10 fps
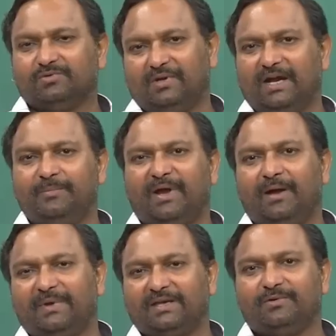So, I
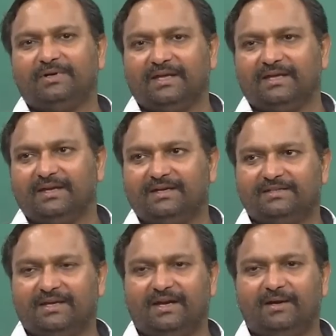am actually taking it
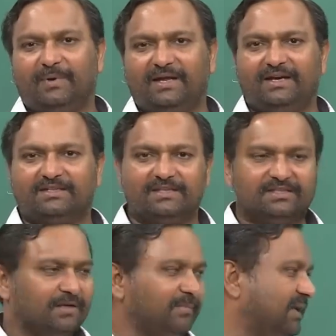say 8 by 8
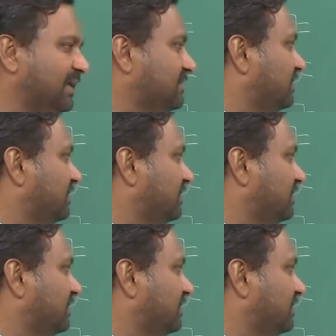system, and let us